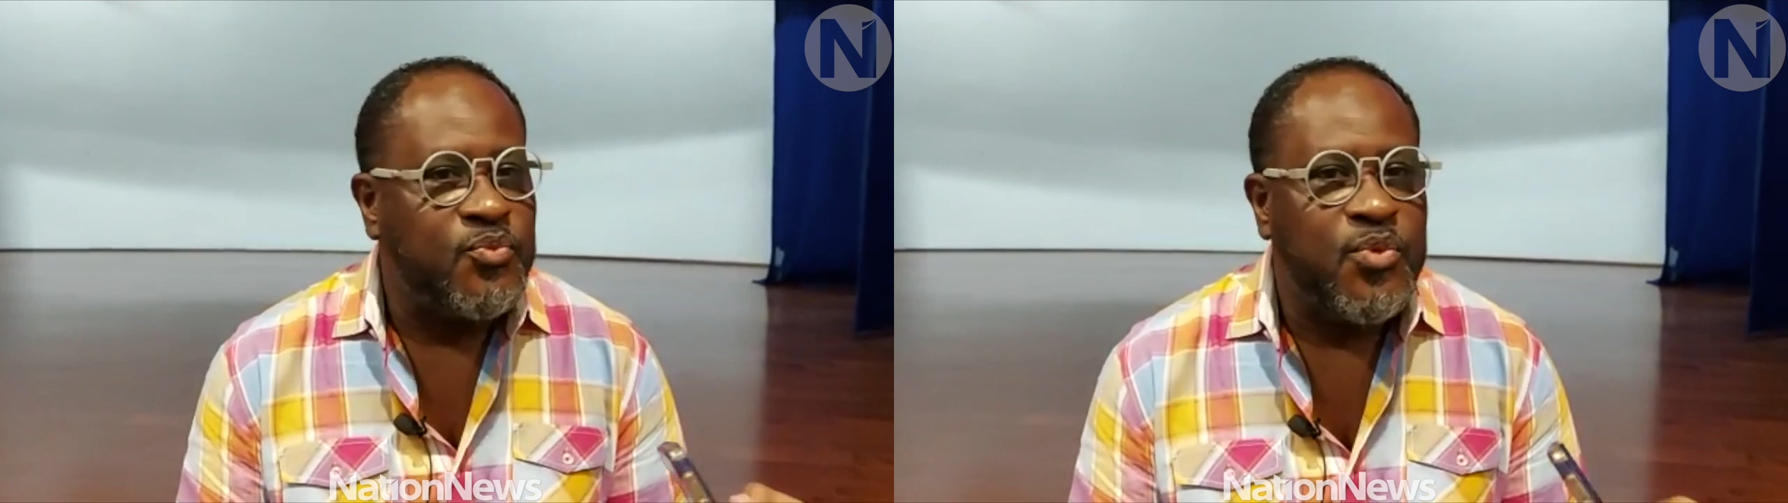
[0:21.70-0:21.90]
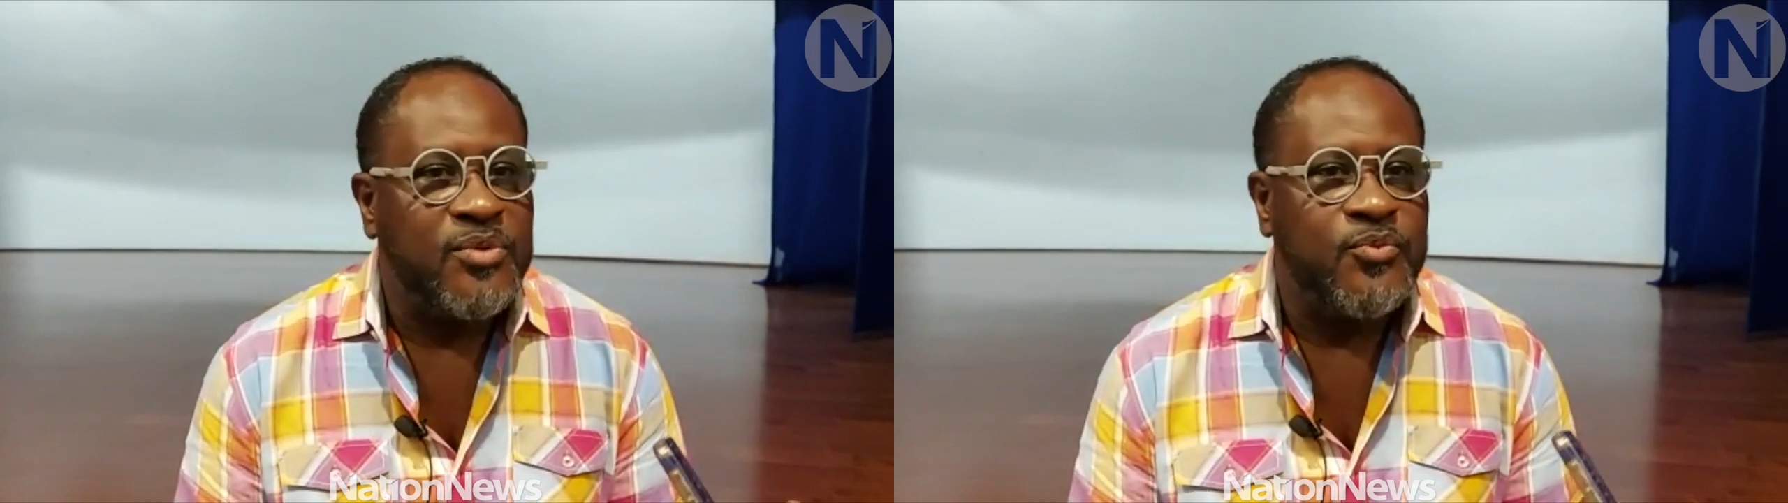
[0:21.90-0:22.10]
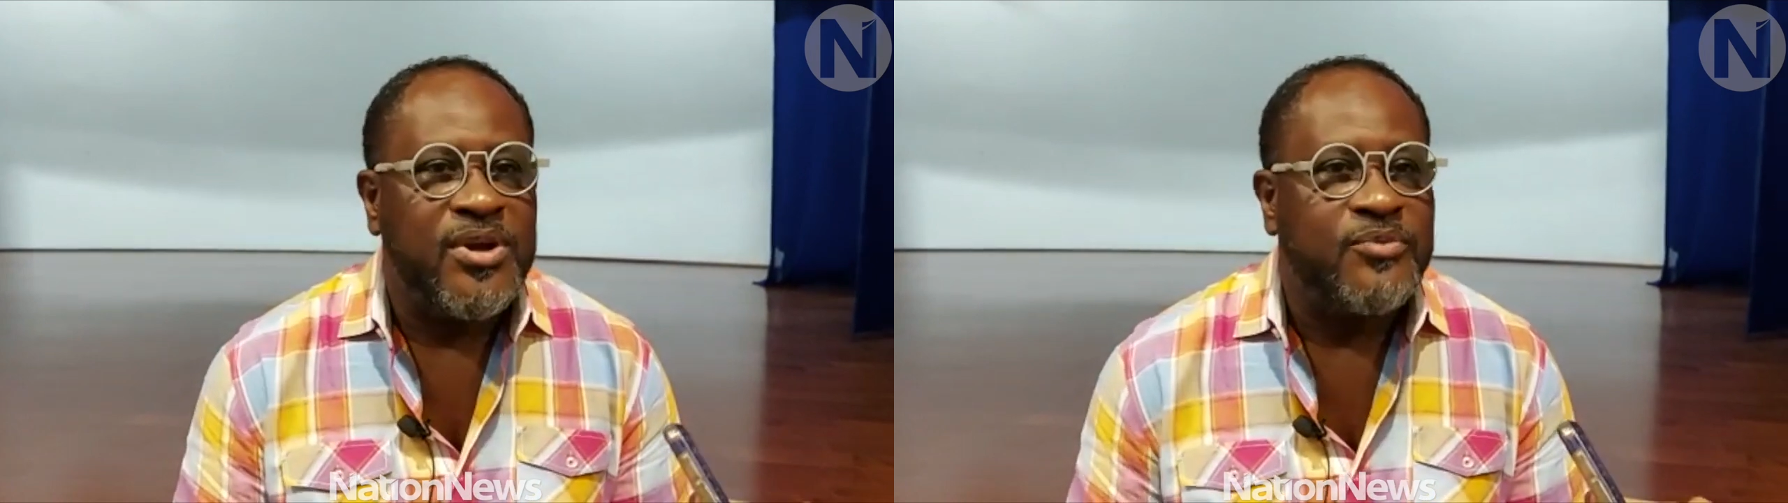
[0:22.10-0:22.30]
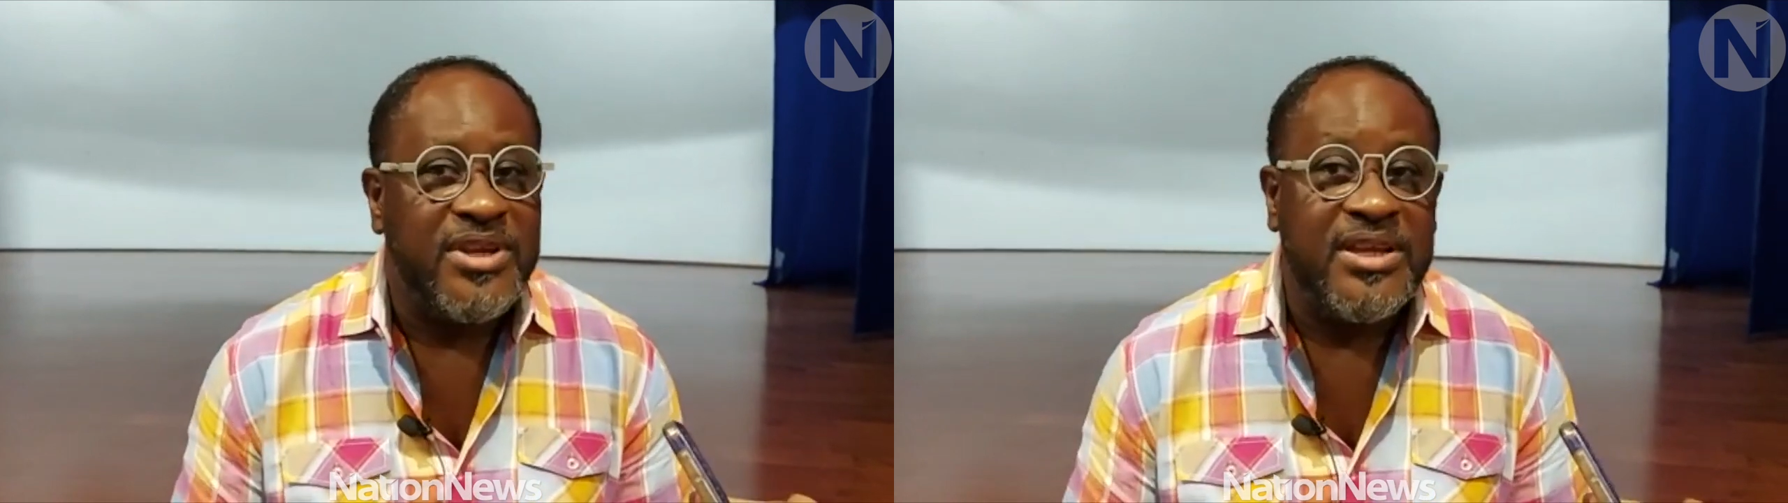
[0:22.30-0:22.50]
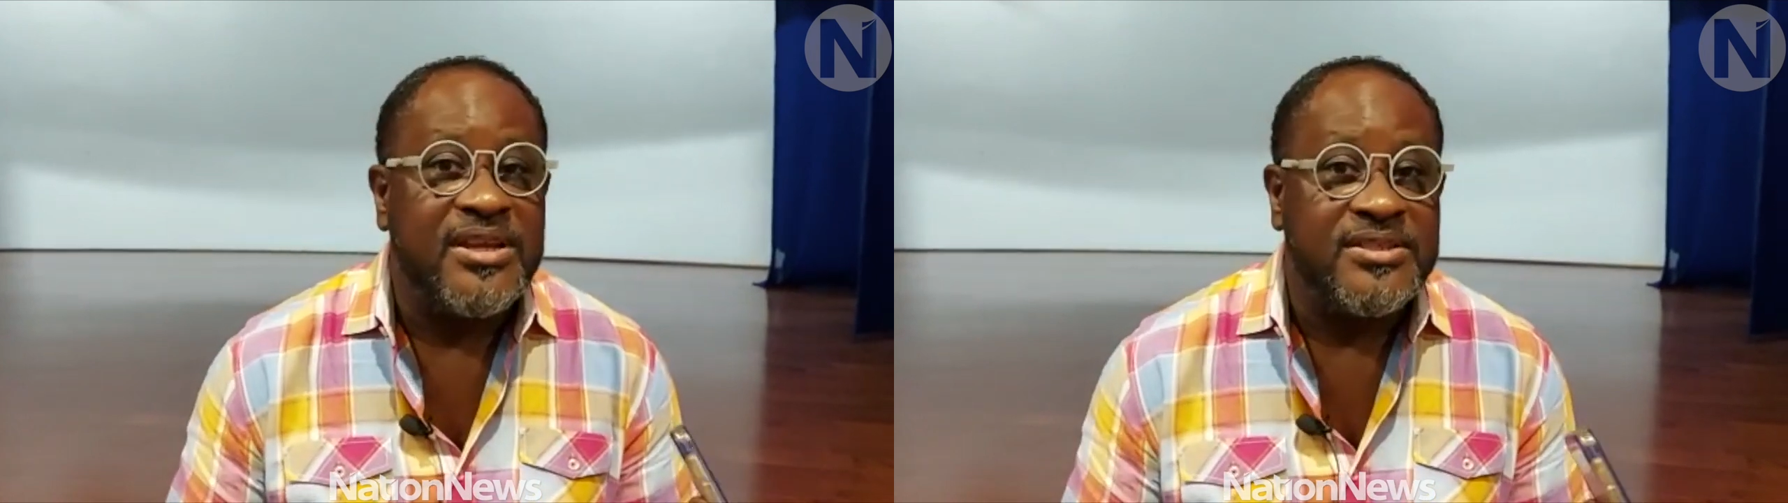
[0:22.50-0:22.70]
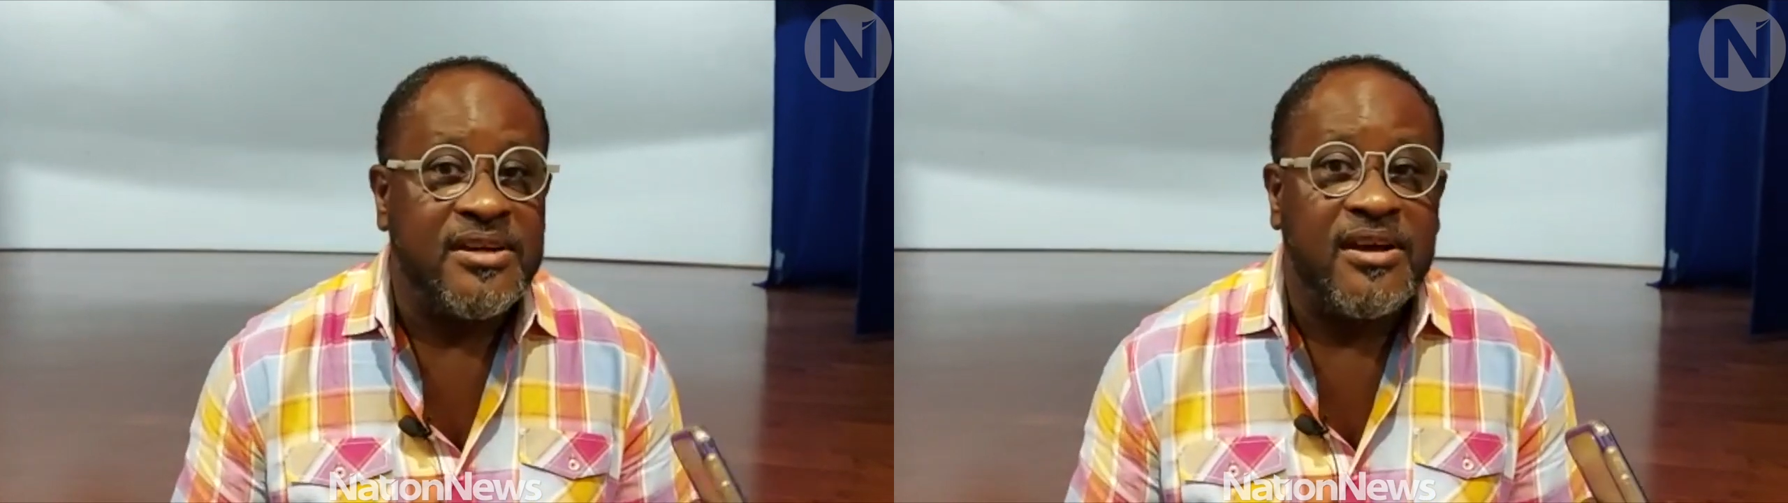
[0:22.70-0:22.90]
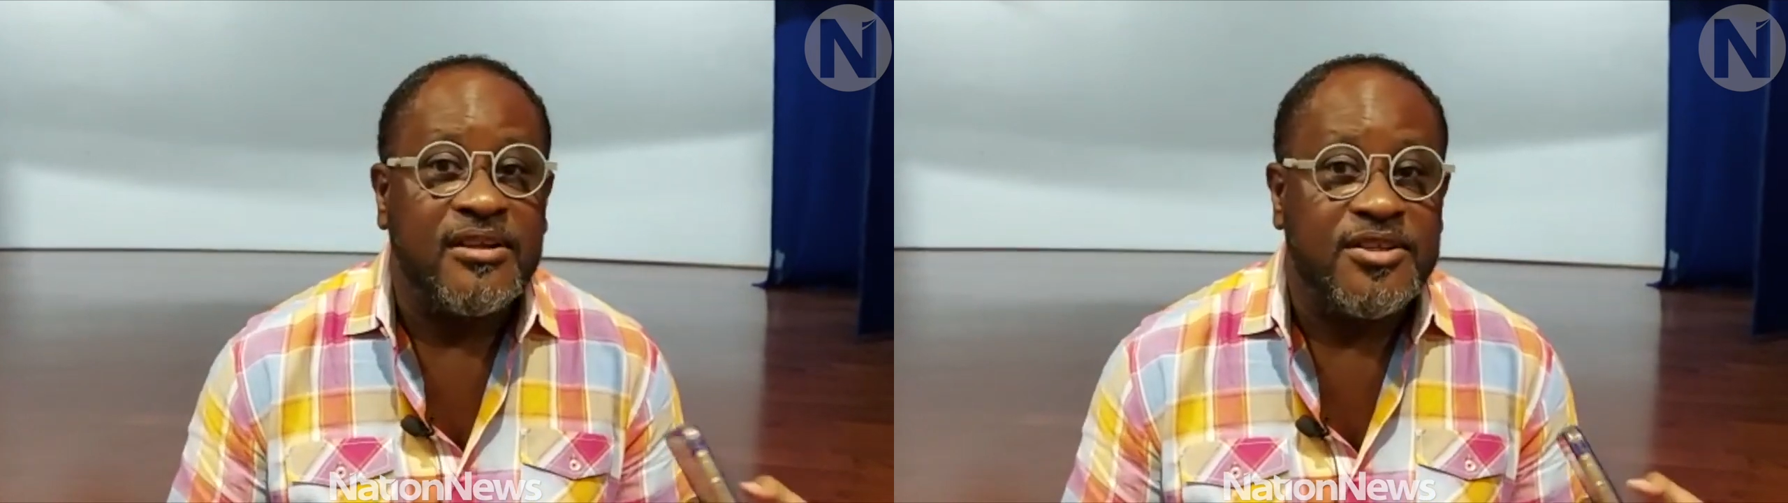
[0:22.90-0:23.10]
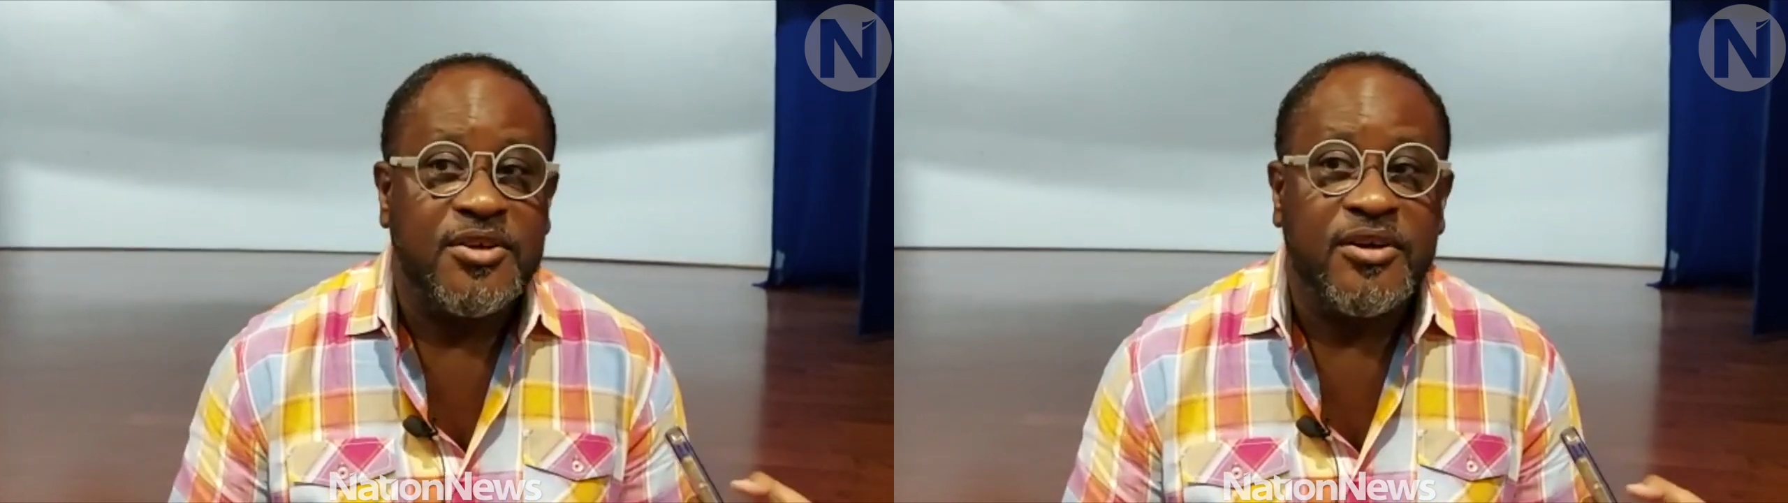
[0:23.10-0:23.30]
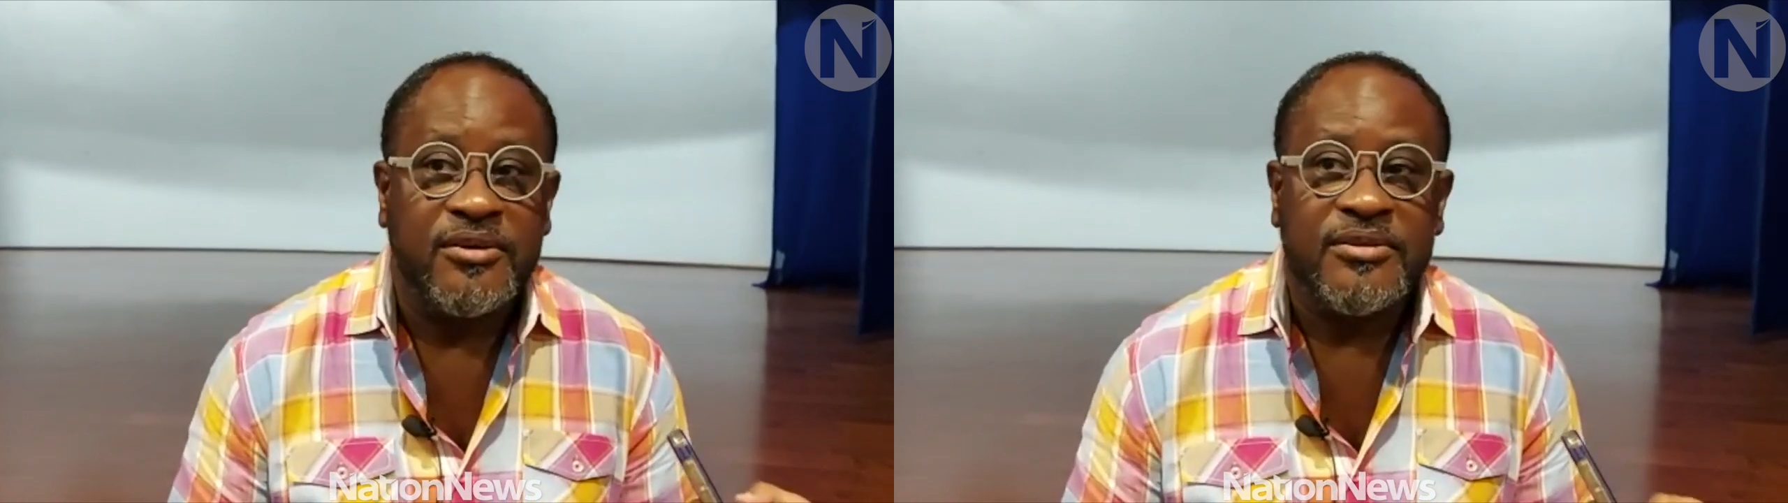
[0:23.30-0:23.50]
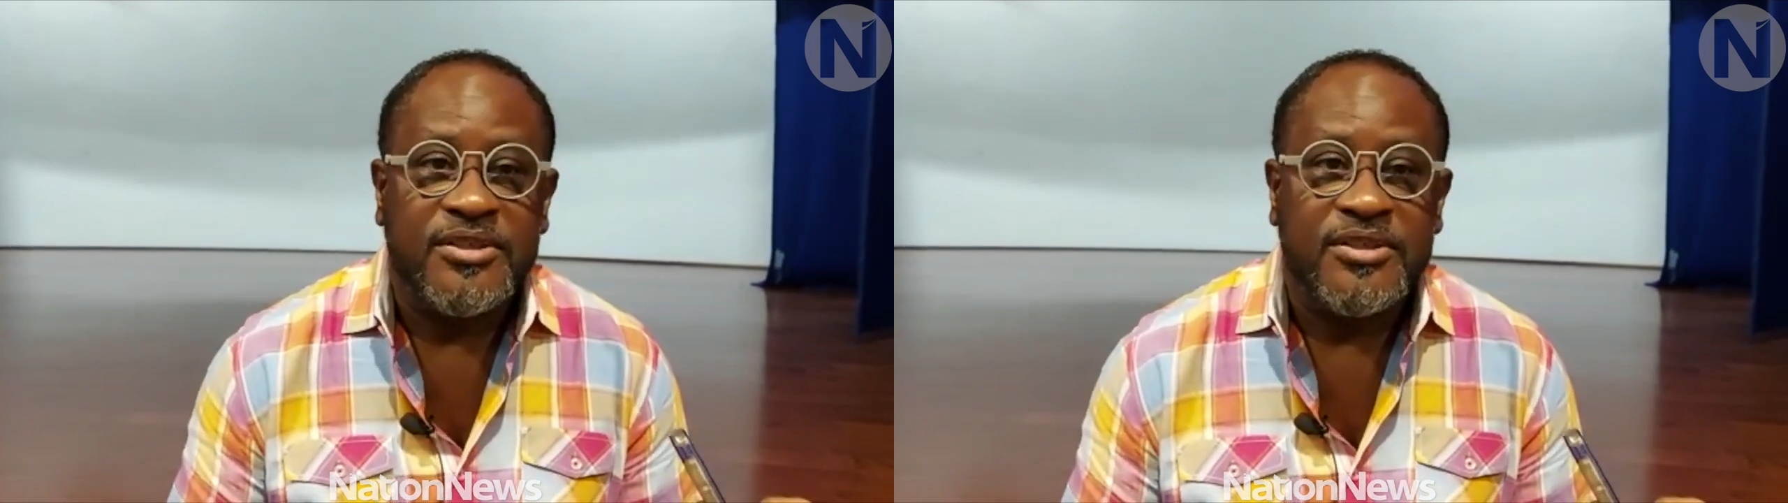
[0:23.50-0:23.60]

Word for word: what we need is a culture